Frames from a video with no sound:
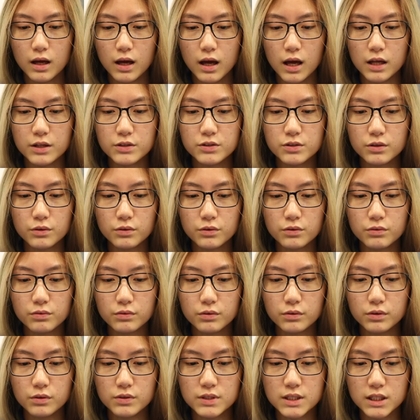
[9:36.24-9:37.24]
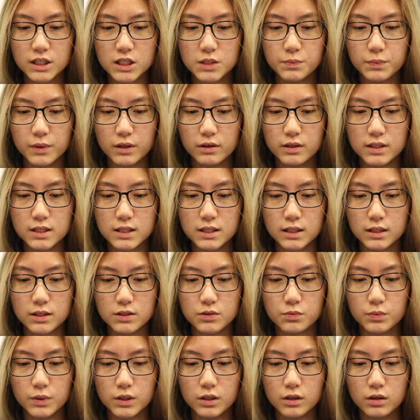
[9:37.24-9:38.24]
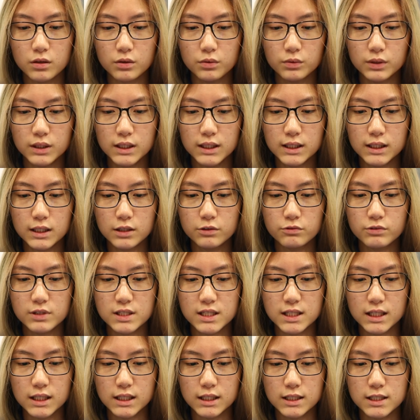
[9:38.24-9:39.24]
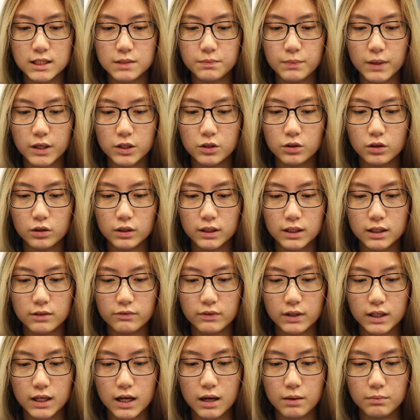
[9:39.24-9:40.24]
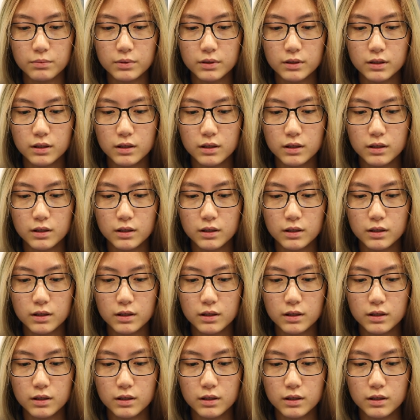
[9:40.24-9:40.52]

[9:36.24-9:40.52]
And so through those experiences, we not only learned resilience by not giving up,